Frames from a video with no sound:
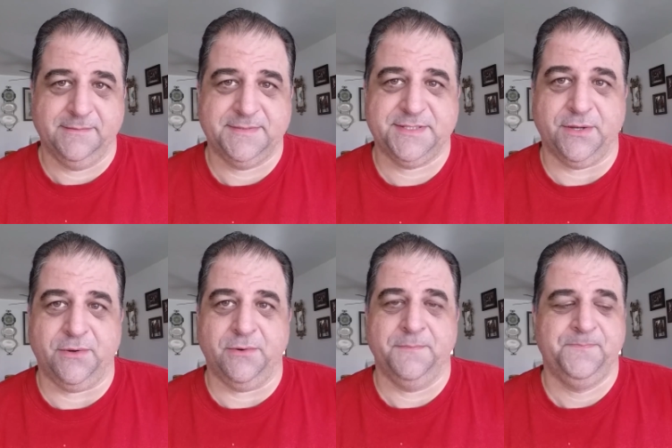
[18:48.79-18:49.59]

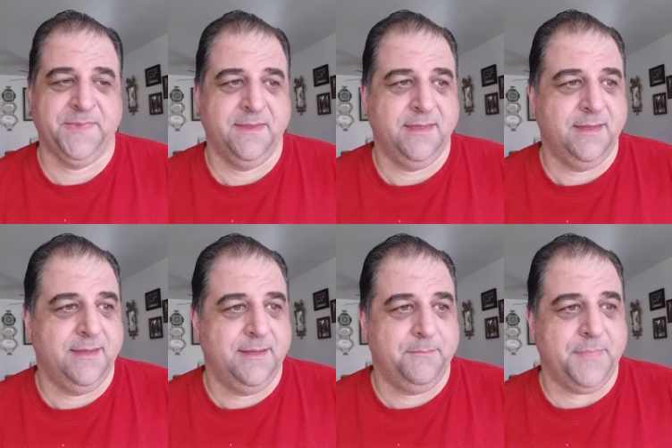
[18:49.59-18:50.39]
So
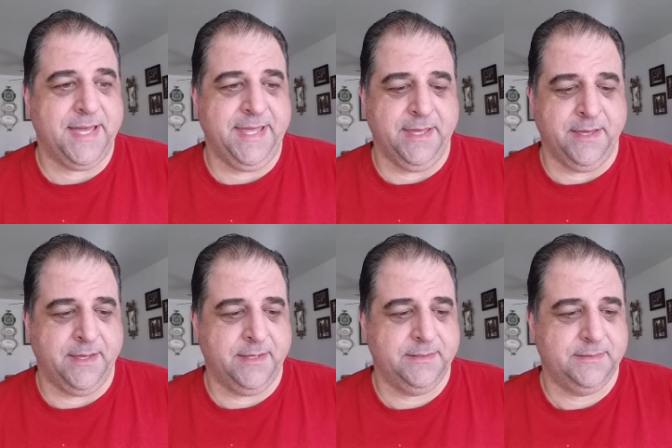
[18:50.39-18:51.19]
my,
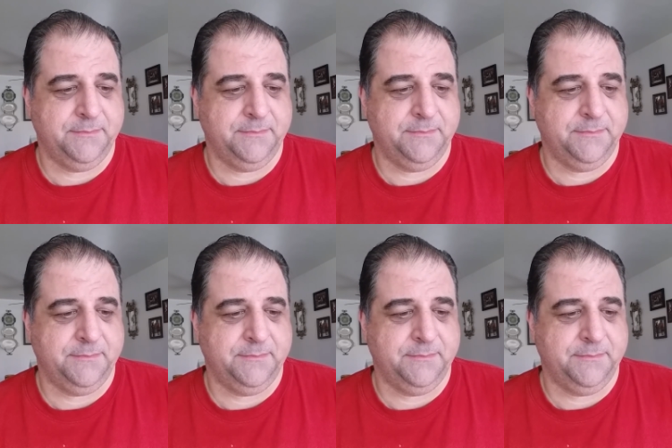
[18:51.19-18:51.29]
uh,